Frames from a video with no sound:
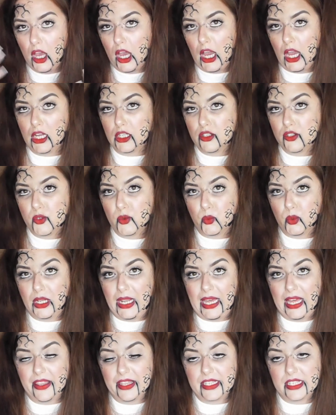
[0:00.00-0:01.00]
And
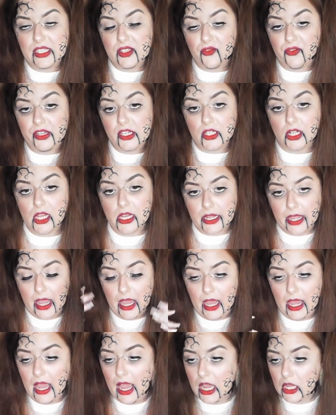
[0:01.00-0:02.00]
voila, this is the finished look,
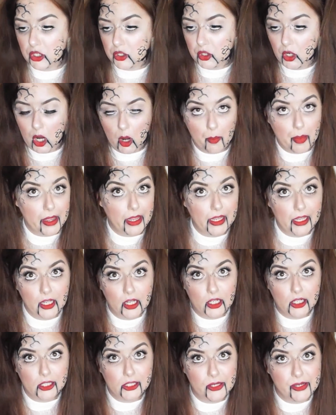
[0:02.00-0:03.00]
hair, top
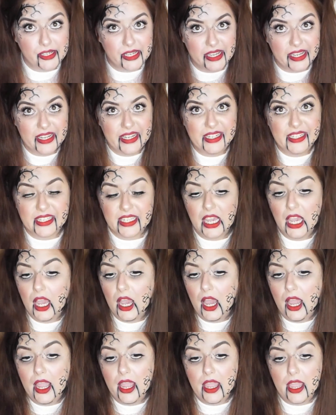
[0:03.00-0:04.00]
included.
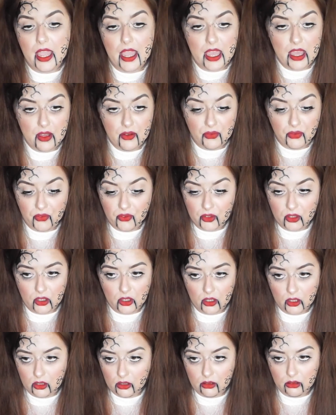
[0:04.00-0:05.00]
If
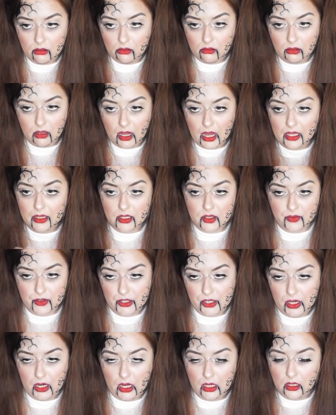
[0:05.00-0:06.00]
you like this
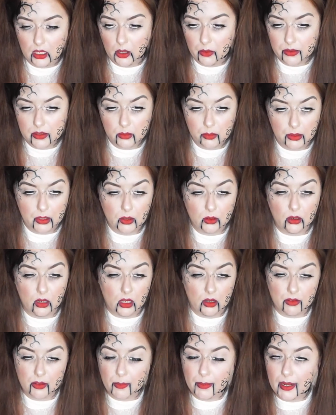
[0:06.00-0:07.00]
video, I know it's a bit all
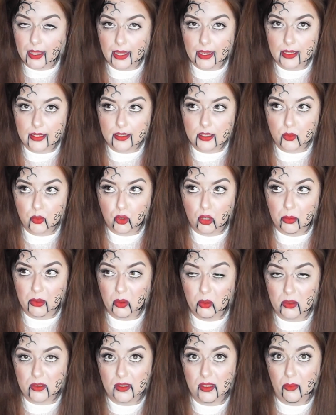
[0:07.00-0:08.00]
over the place, probably
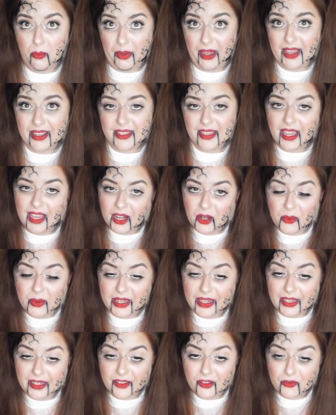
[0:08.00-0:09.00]
wasn't the best
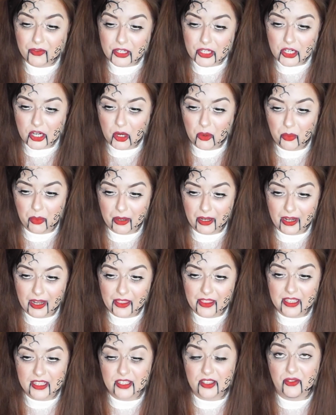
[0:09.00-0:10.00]
Halloween video, but
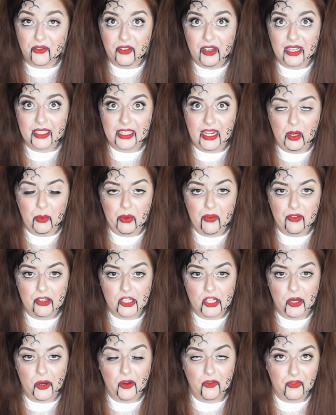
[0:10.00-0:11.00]
this is the first Halloween
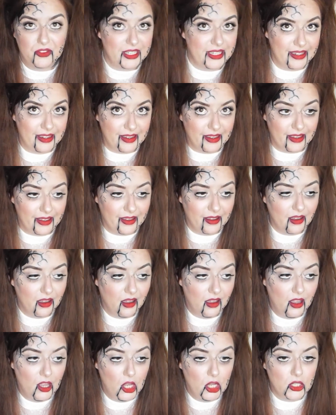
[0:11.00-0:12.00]
video of the year,
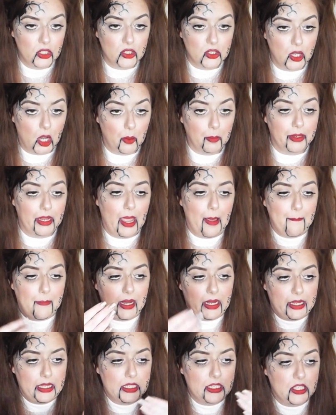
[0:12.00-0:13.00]
so I'm getting
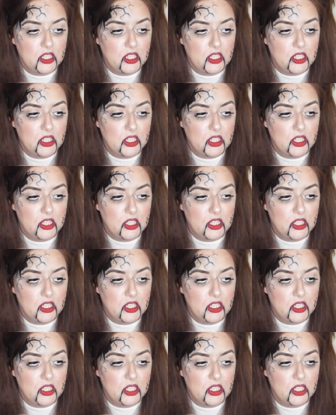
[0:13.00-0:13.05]
back into the